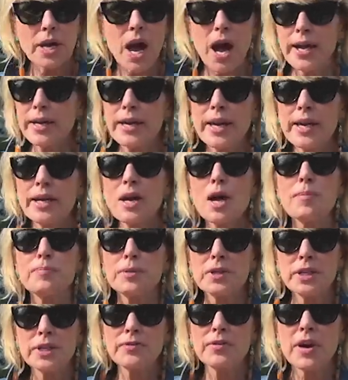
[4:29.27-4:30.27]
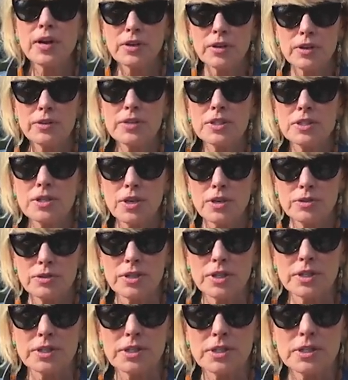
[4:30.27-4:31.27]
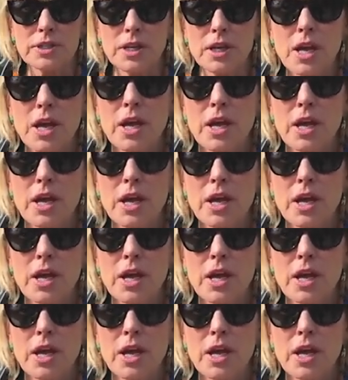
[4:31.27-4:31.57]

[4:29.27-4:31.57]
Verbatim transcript: I cannot believe how good this hose is